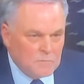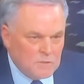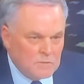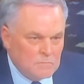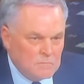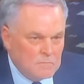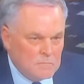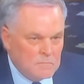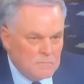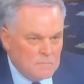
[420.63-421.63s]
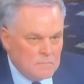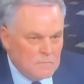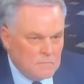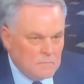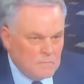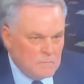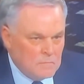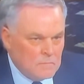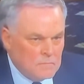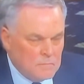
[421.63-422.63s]
of numbers. Well, the
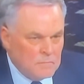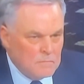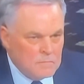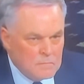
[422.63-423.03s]
question